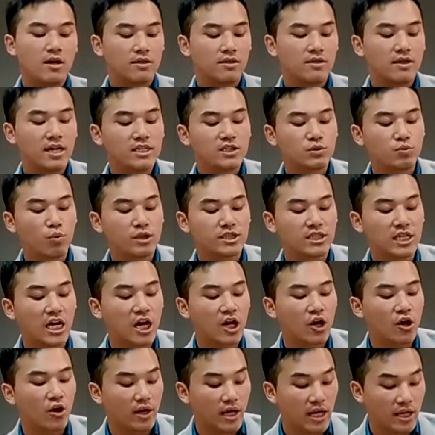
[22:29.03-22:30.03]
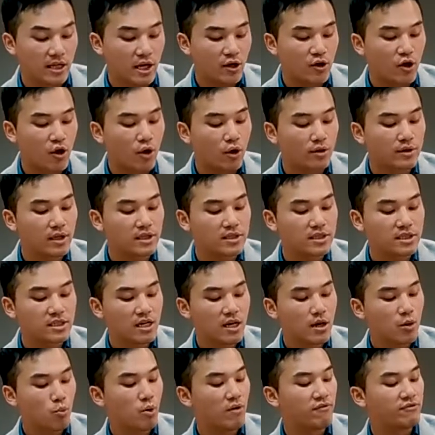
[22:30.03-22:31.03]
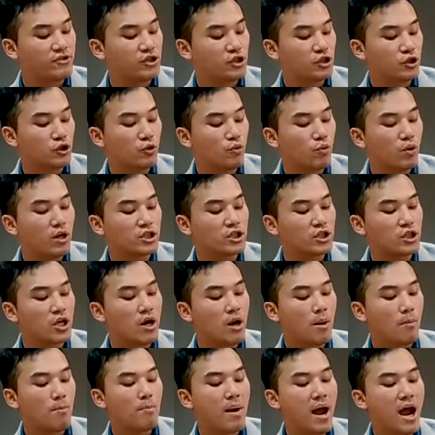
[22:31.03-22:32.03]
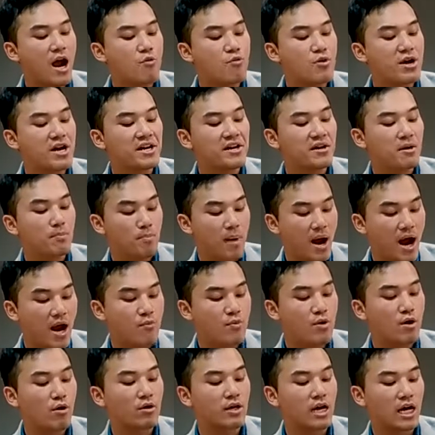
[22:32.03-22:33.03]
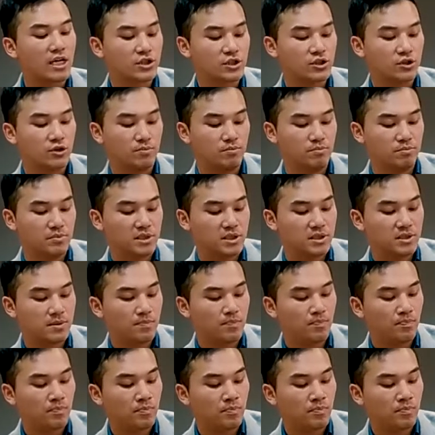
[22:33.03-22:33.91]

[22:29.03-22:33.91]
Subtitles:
This was in accordance with Jewish burial customs.